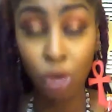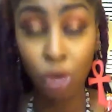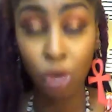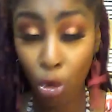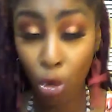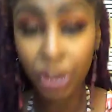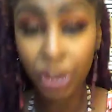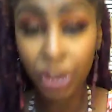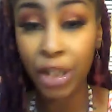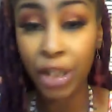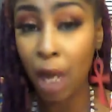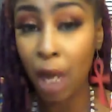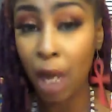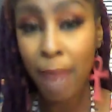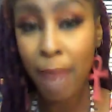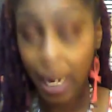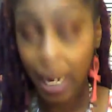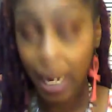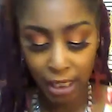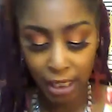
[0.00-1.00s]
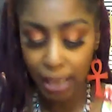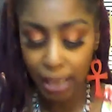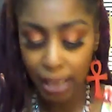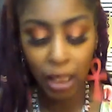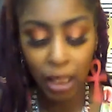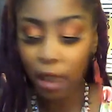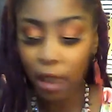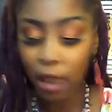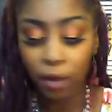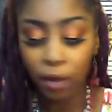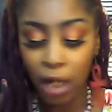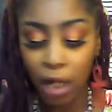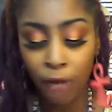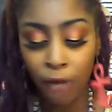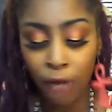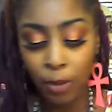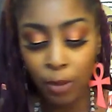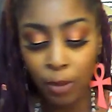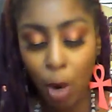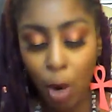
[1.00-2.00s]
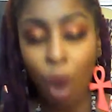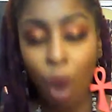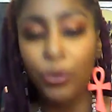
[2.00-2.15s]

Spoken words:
cords to come back. He didn't clearly cut them off.